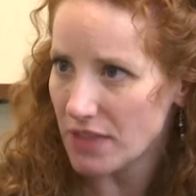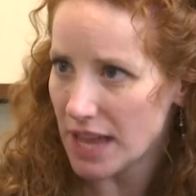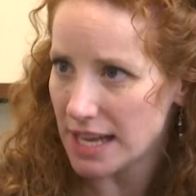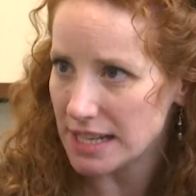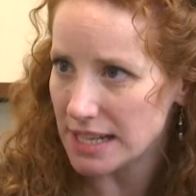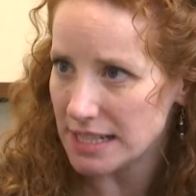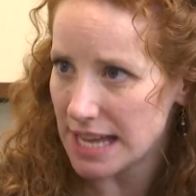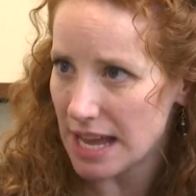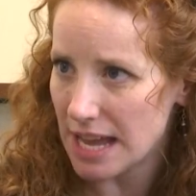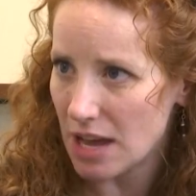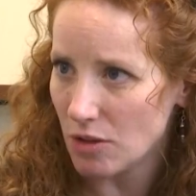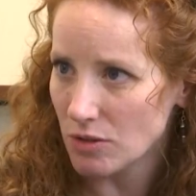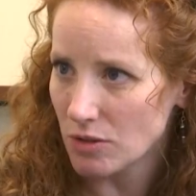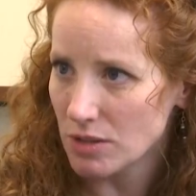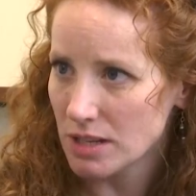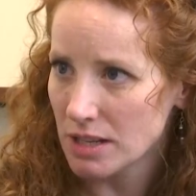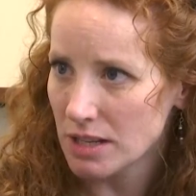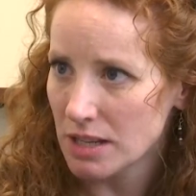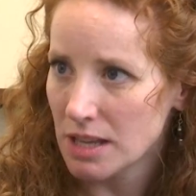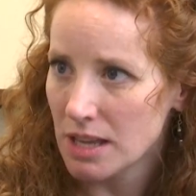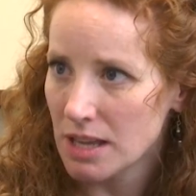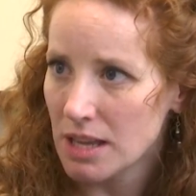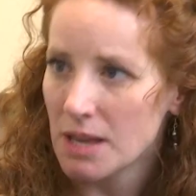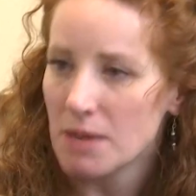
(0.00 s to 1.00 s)
that down
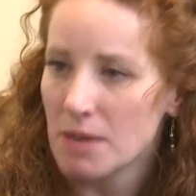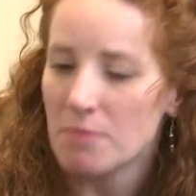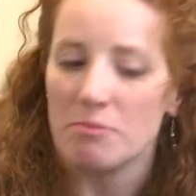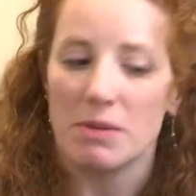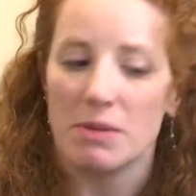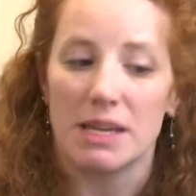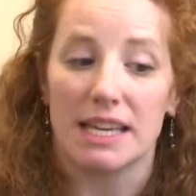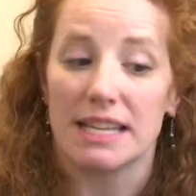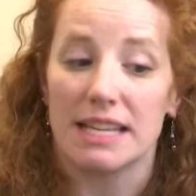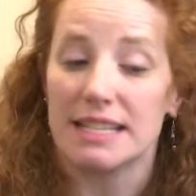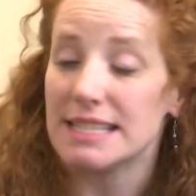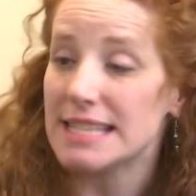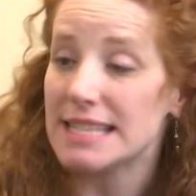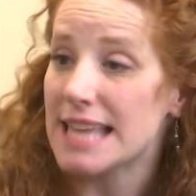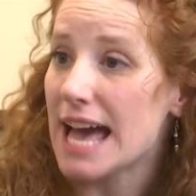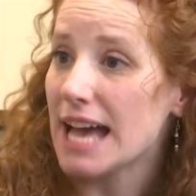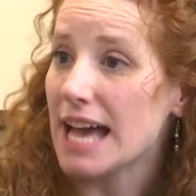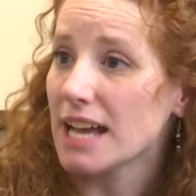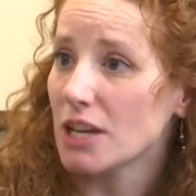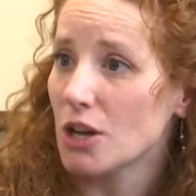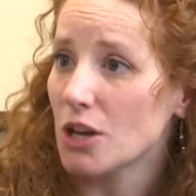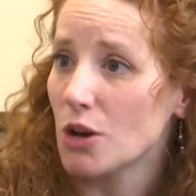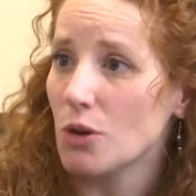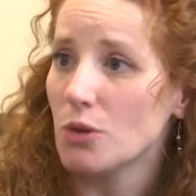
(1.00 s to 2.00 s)
because
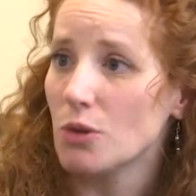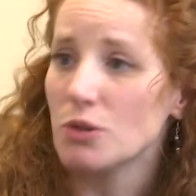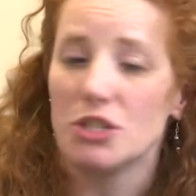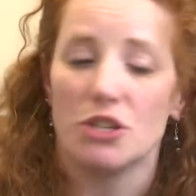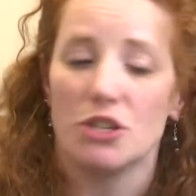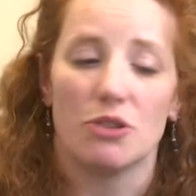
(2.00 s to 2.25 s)
that code,